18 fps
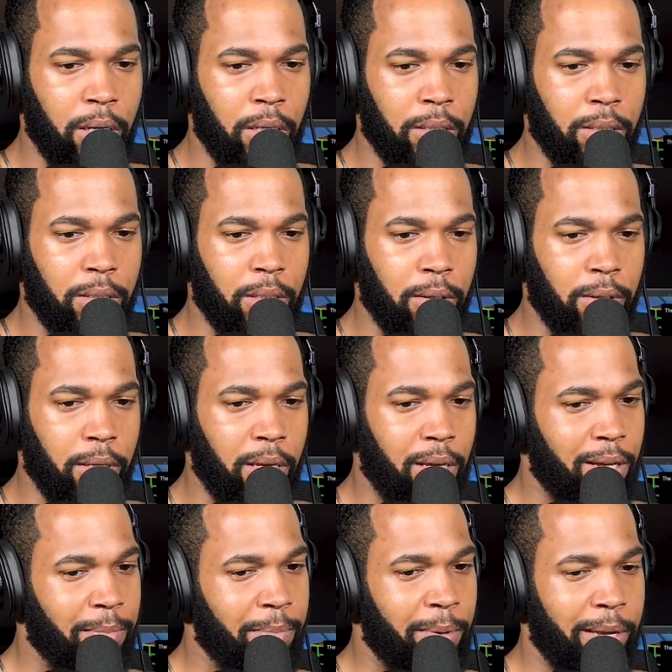So
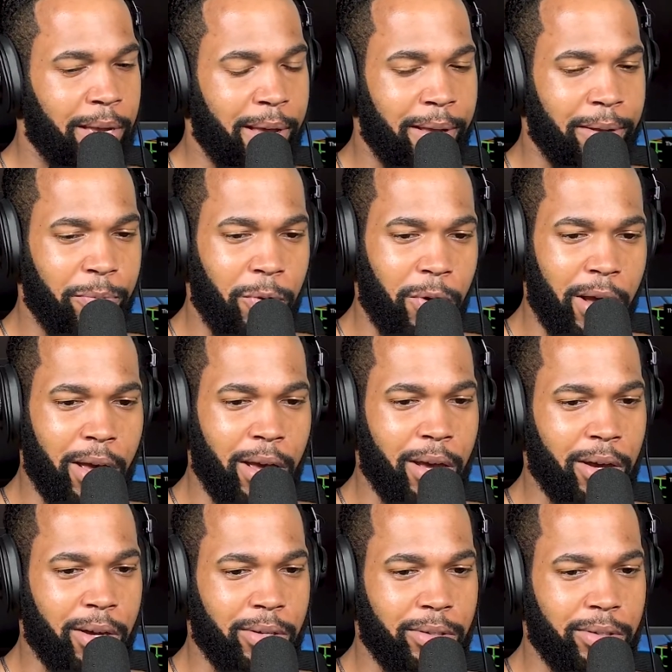yeah, man.
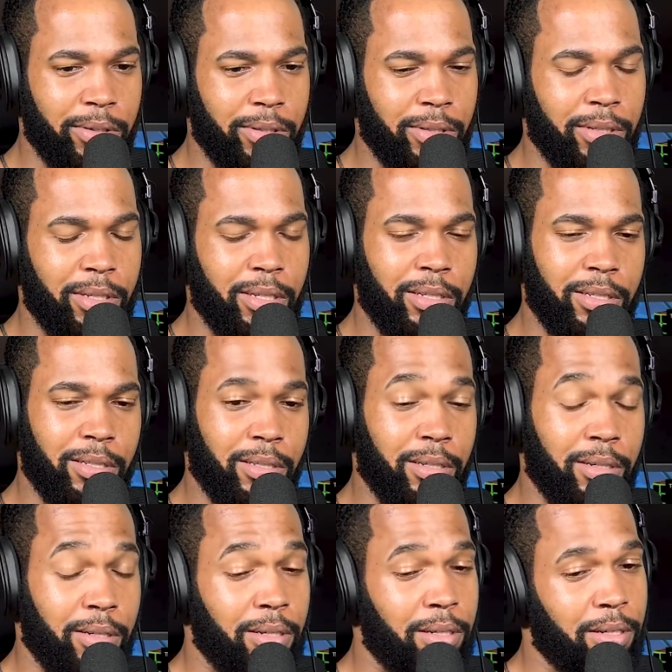Wow.
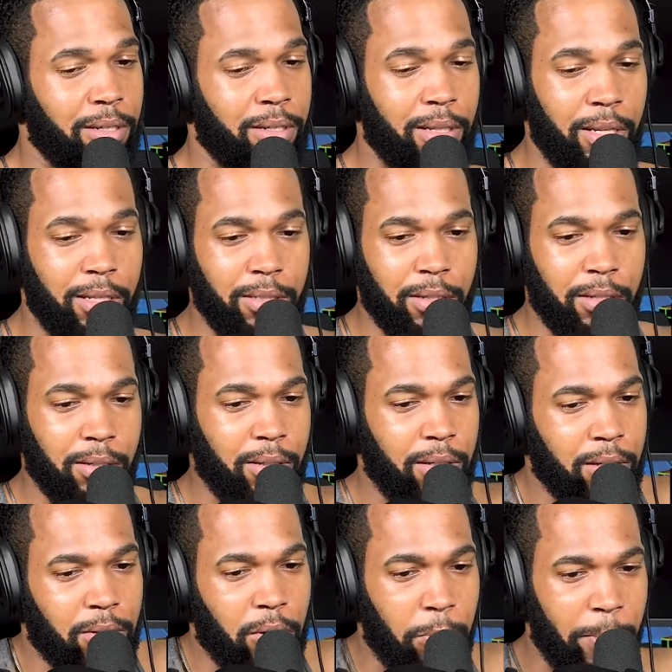
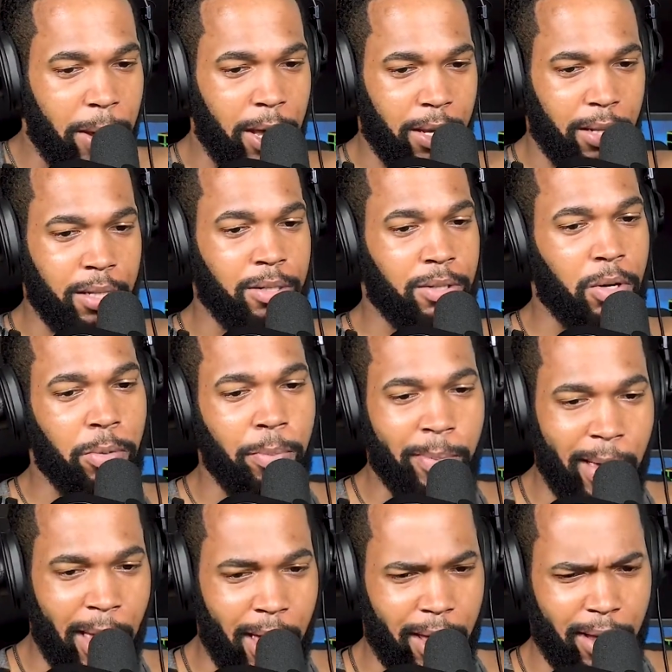Let's go back. Let's go
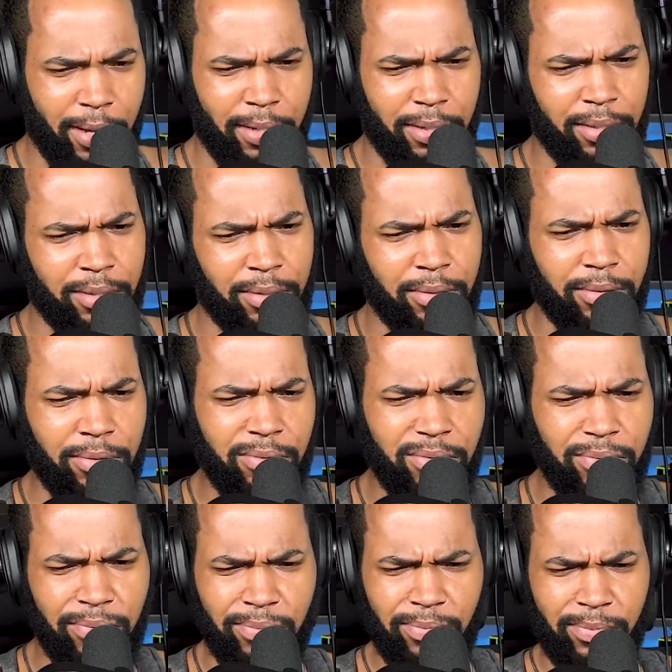
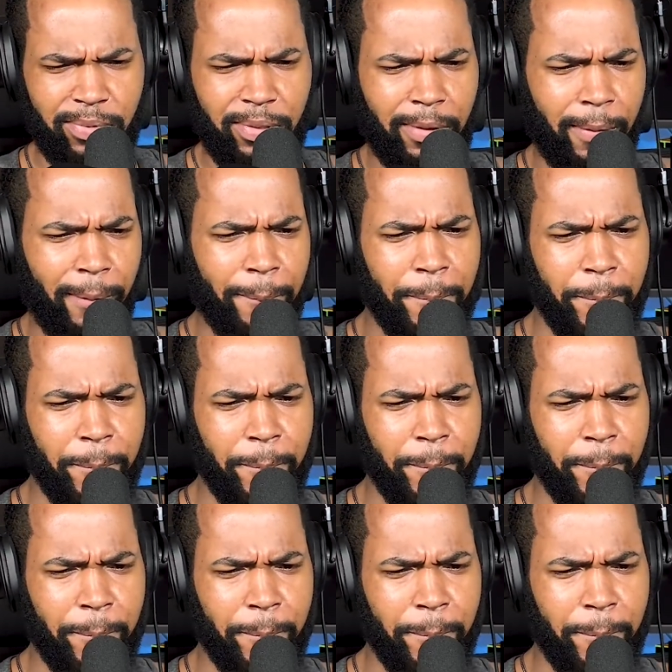back.